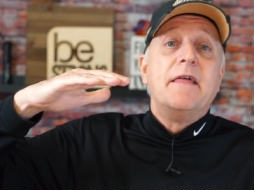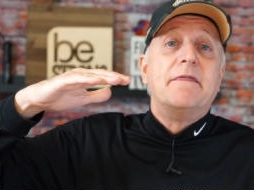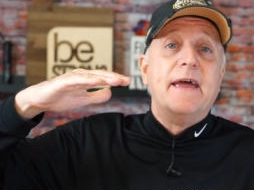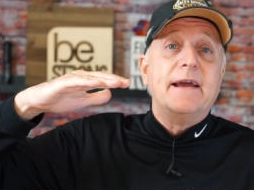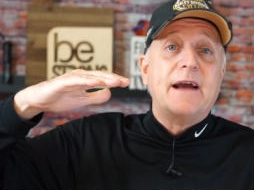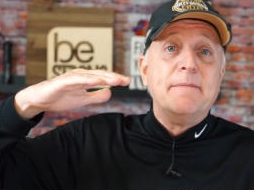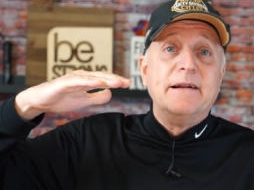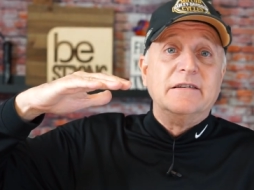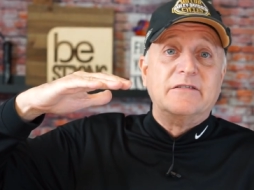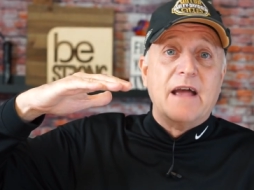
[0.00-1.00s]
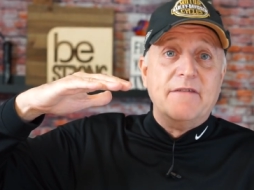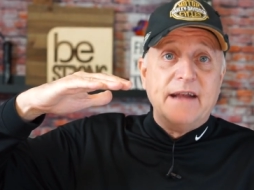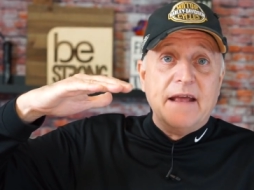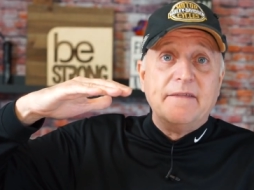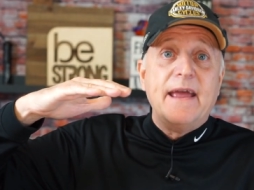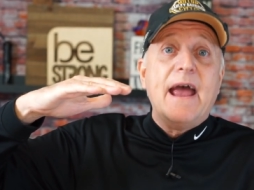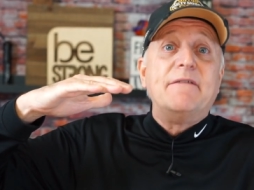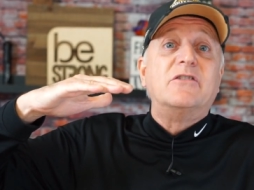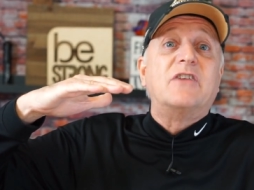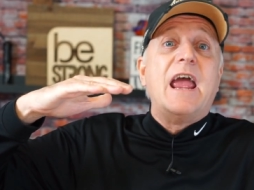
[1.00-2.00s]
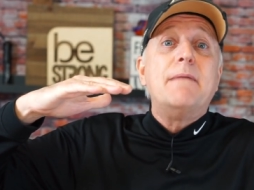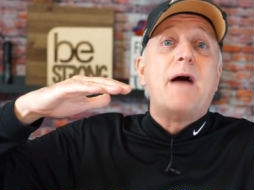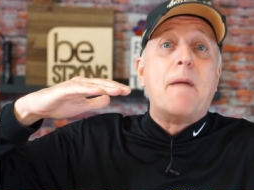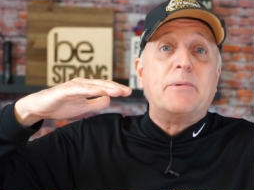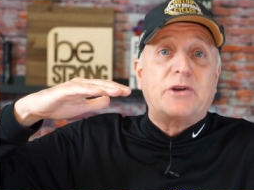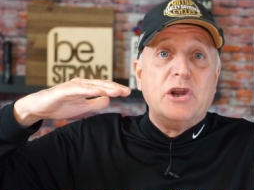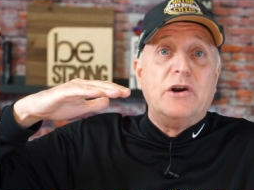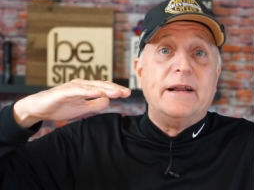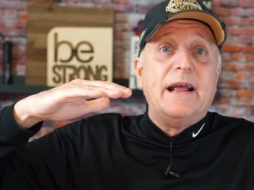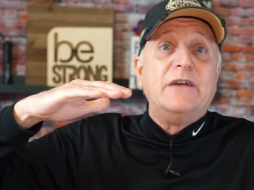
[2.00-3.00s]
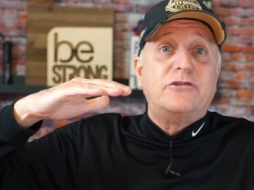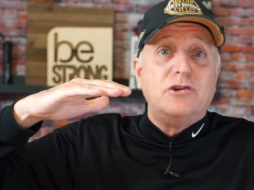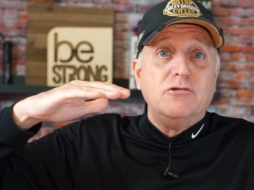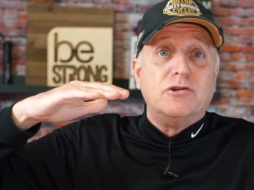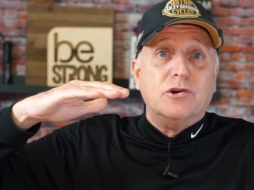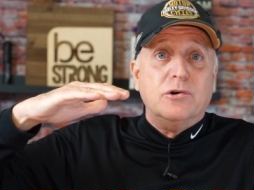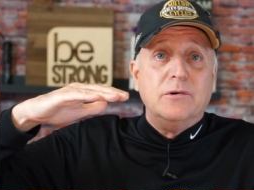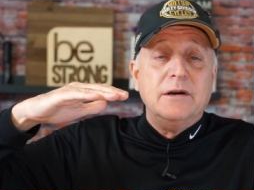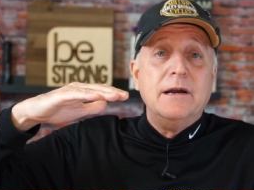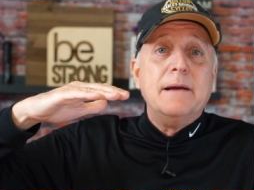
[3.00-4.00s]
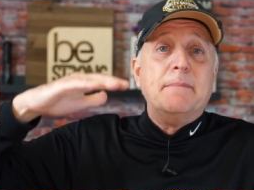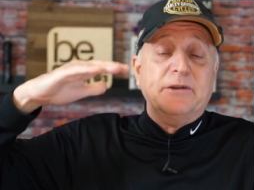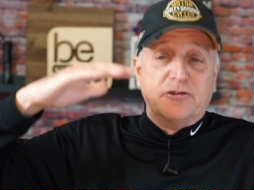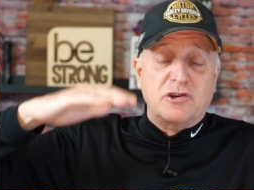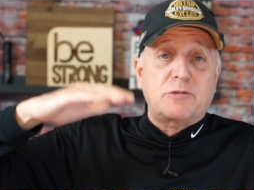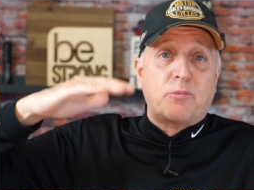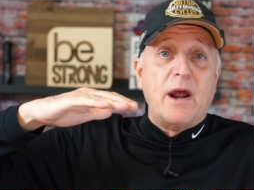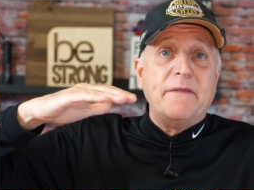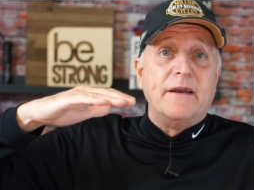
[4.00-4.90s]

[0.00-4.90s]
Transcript: They come in at 70 and they had the same opportunity as you do, but there's a spread